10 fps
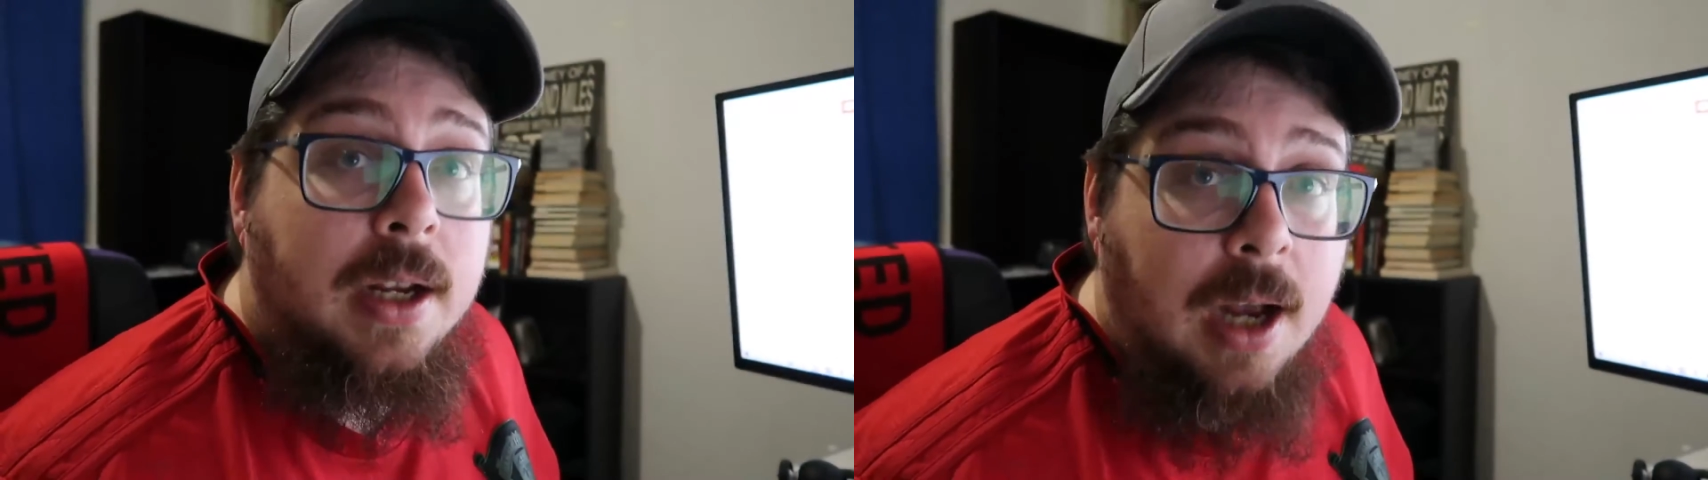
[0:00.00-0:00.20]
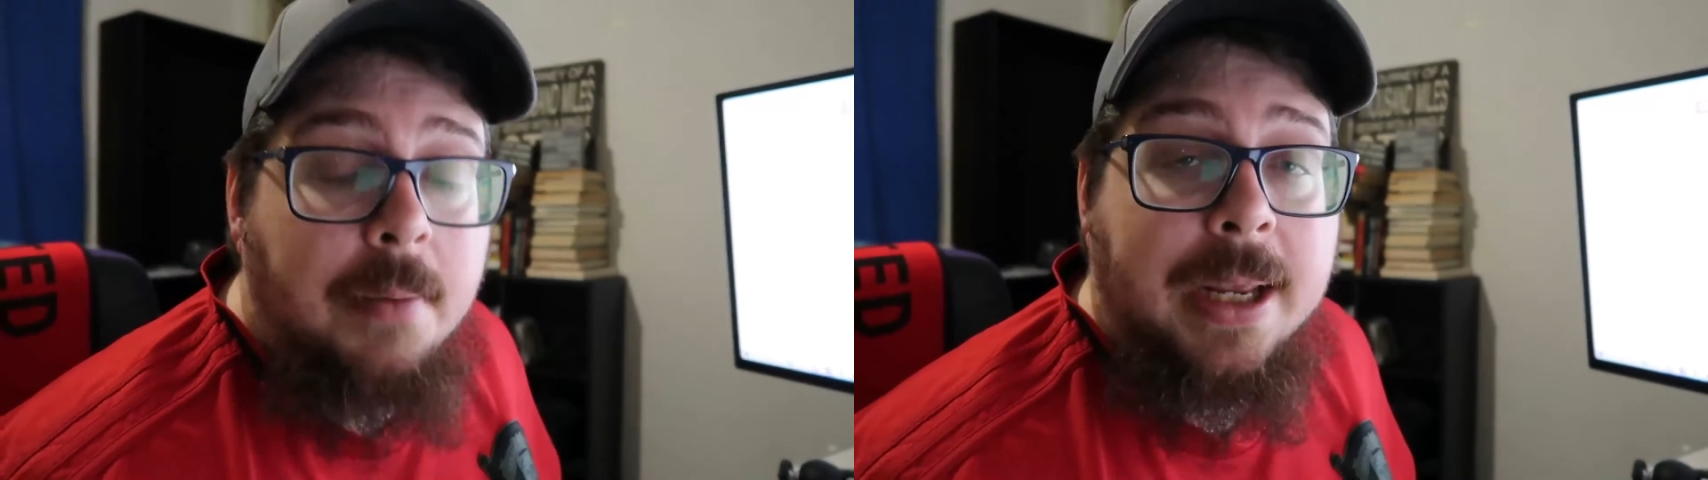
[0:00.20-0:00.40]

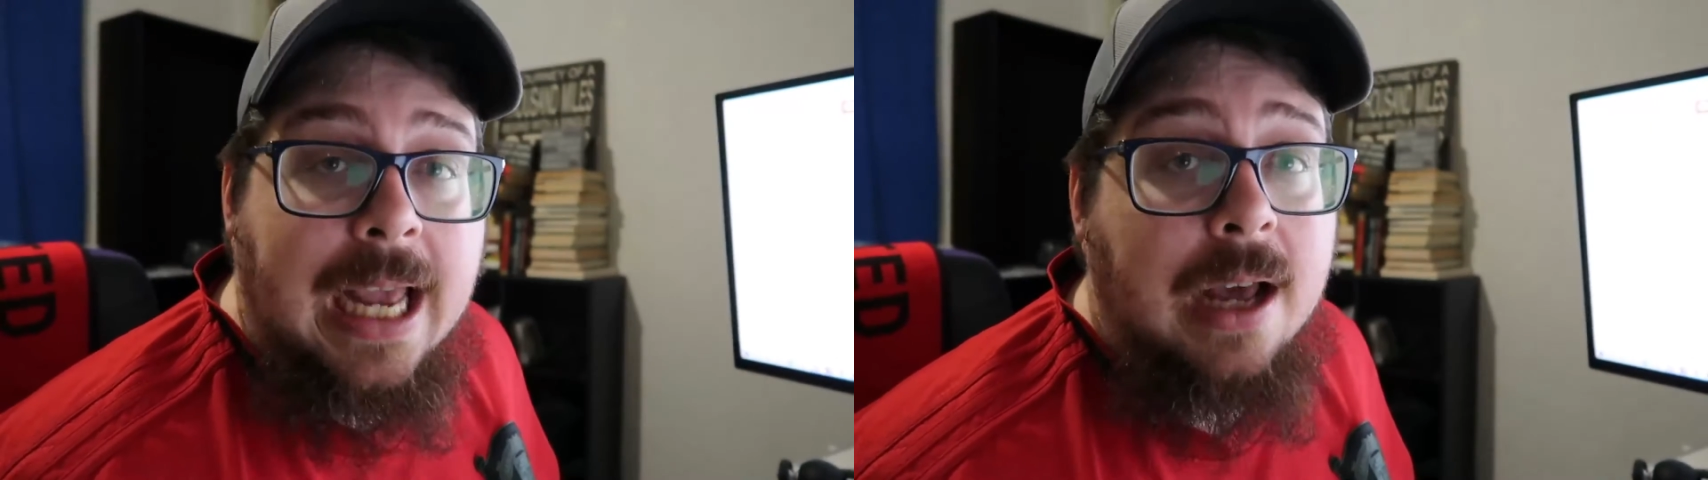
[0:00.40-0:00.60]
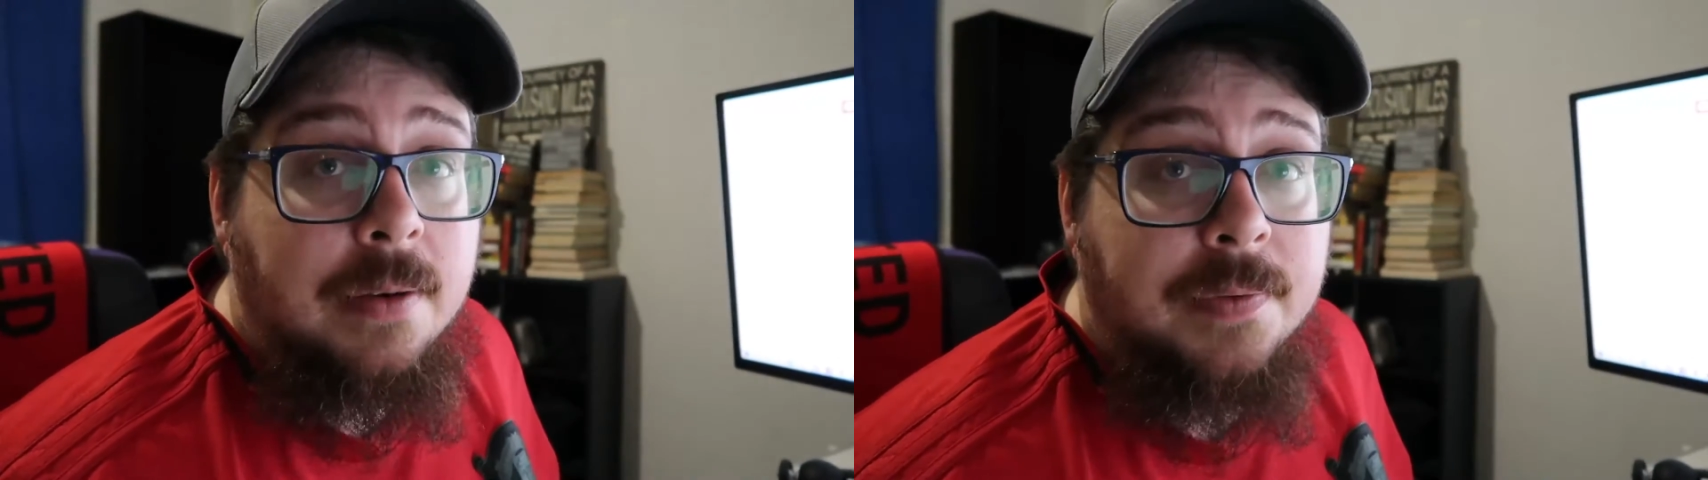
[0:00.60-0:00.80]
coming
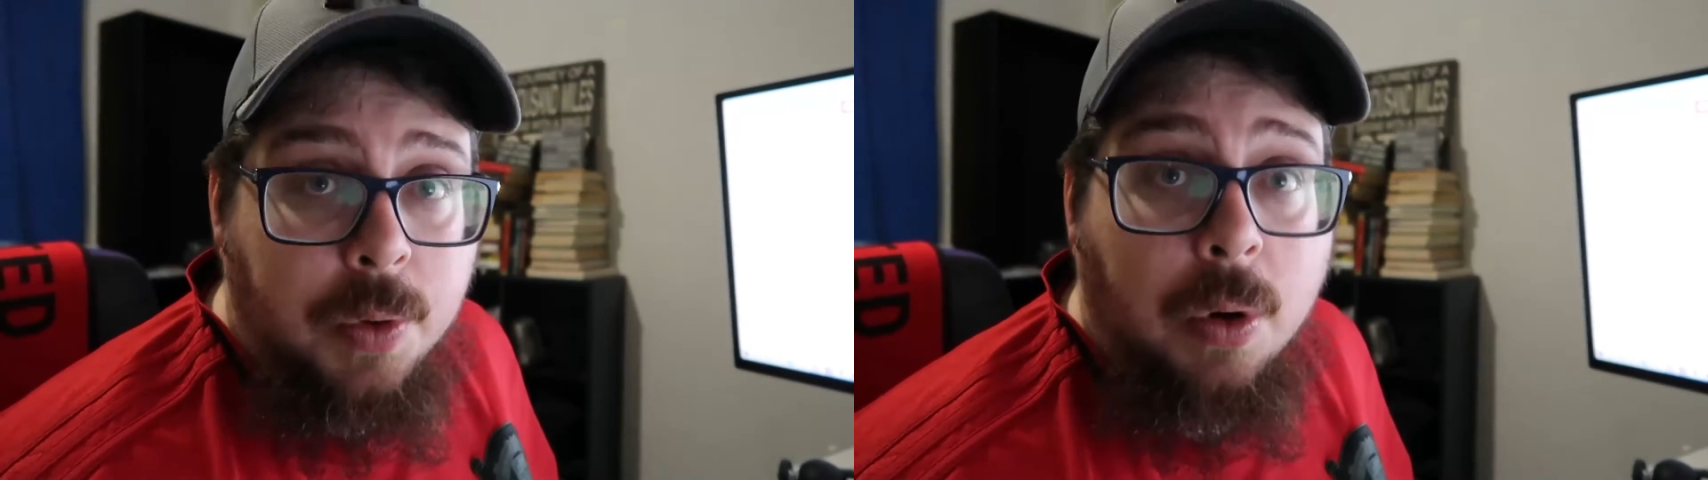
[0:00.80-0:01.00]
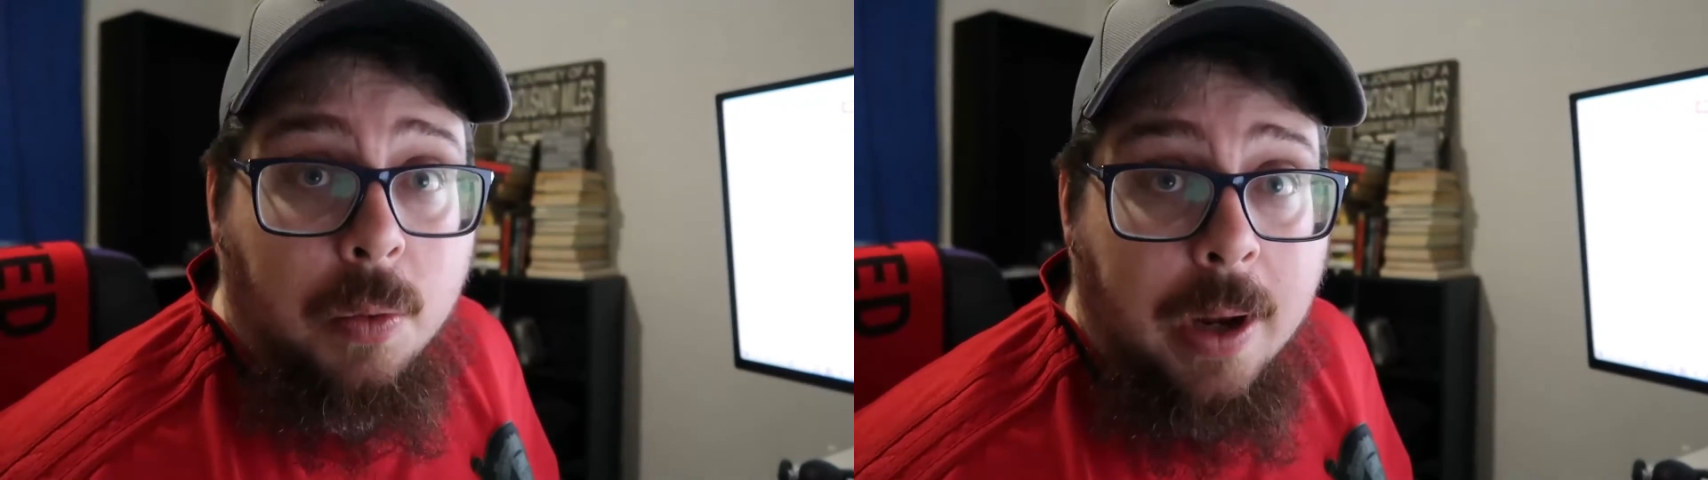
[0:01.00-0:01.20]
out of
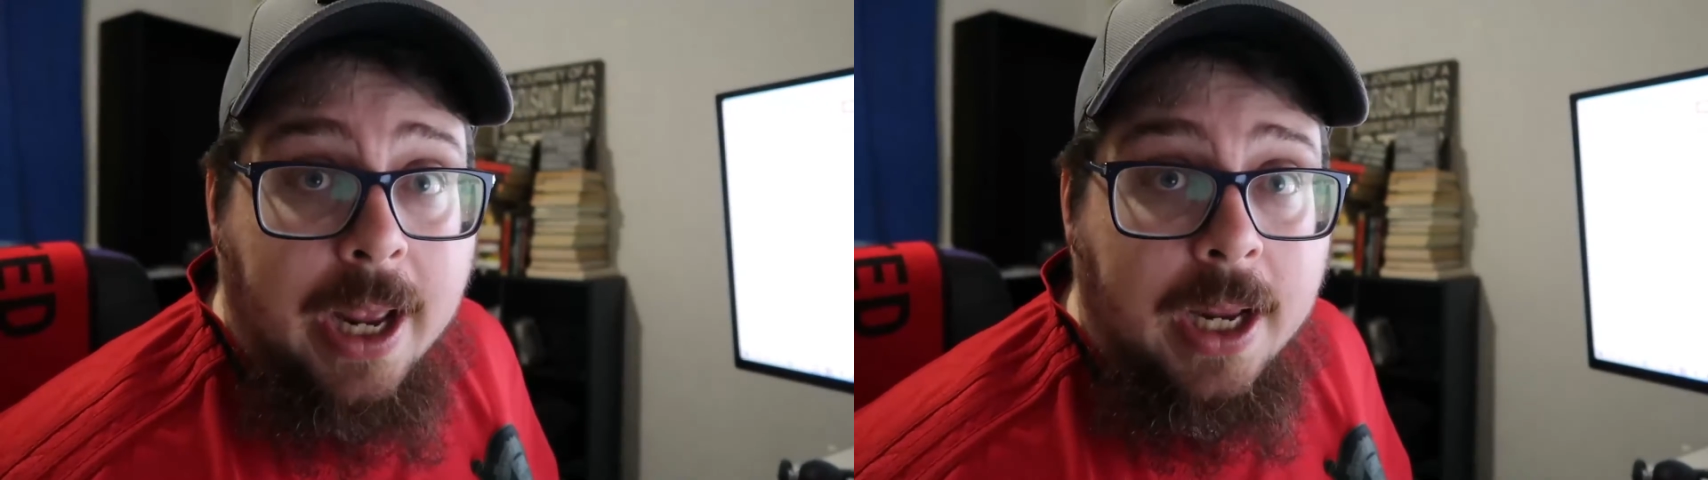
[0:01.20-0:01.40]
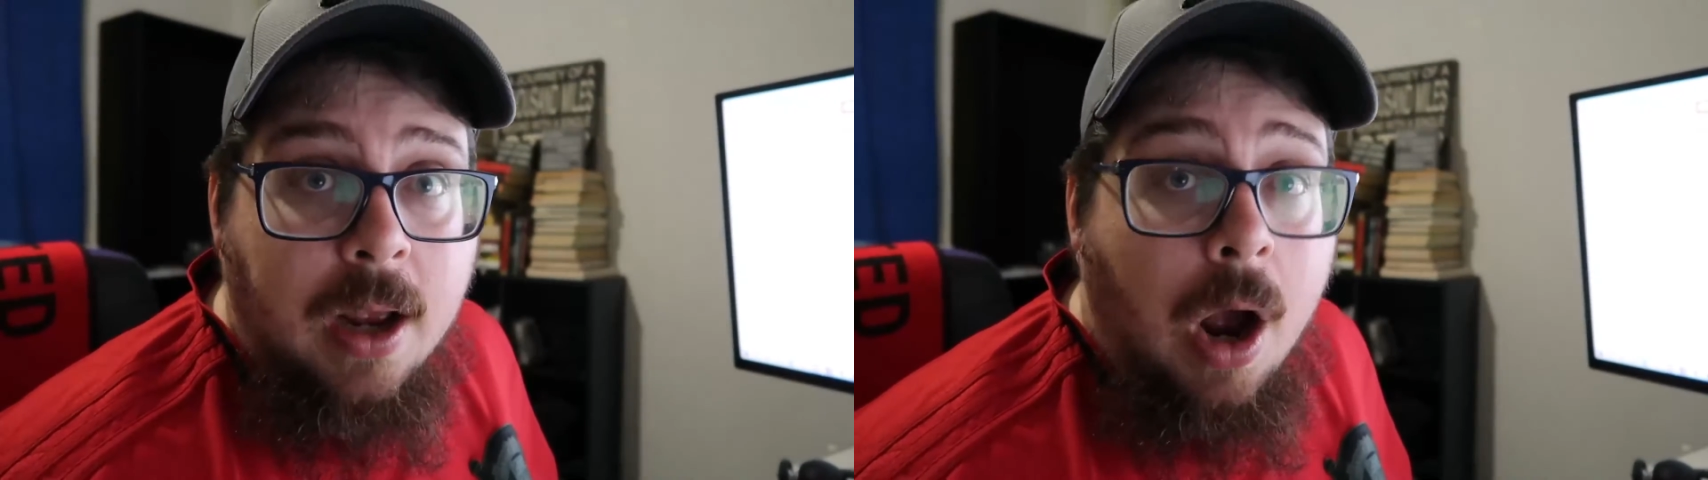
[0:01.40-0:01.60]

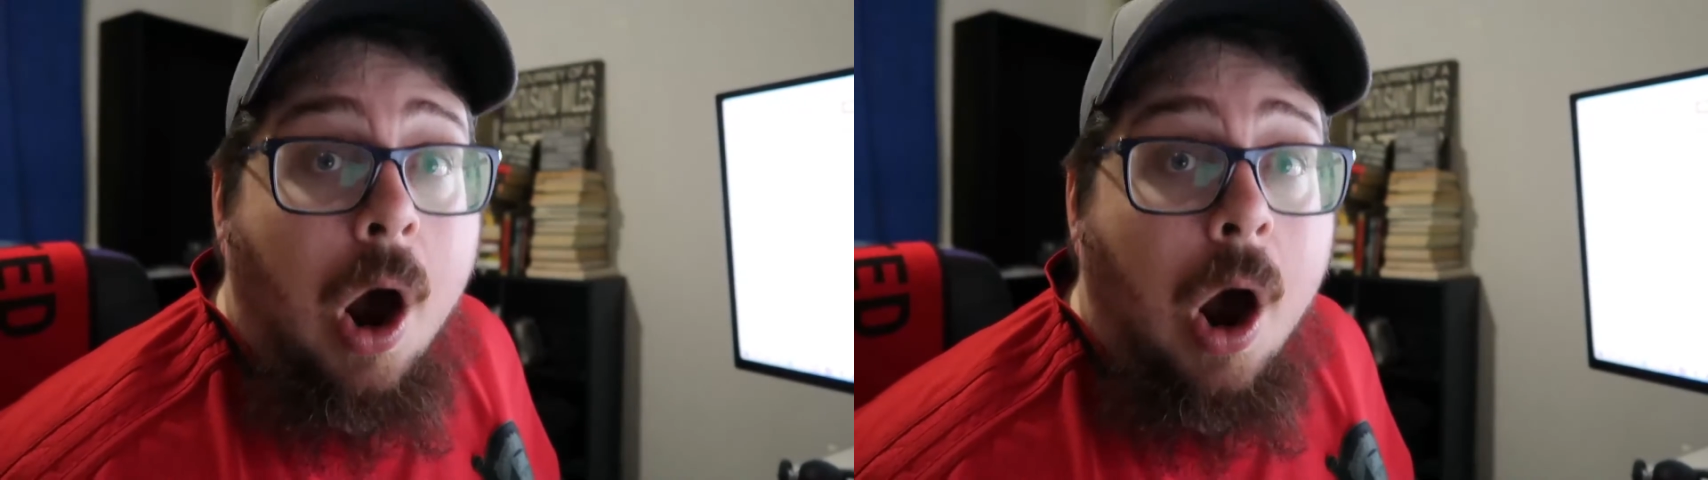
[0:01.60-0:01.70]
Norway